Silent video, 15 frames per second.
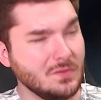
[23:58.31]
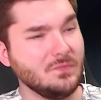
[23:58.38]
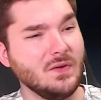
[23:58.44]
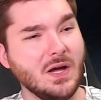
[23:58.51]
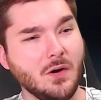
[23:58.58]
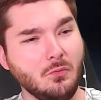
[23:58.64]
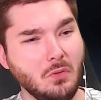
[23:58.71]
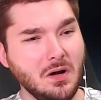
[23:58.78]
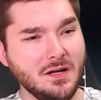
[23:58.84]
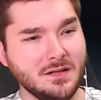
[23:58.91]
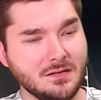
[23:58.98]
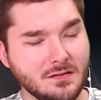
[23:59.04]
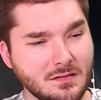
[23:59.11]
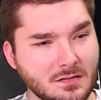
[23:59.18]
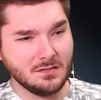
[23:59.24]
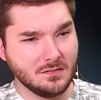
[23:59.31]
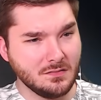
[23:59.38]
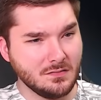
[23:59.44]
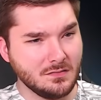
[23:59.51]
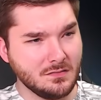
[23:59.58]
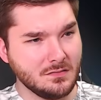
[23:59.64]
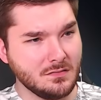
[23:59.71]
Found what? I know where the game
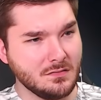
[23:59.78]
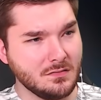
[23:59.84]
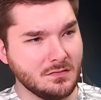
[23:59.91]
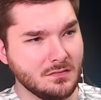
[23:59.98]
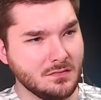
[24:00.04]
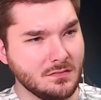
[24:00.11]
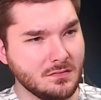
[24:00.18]
is being played.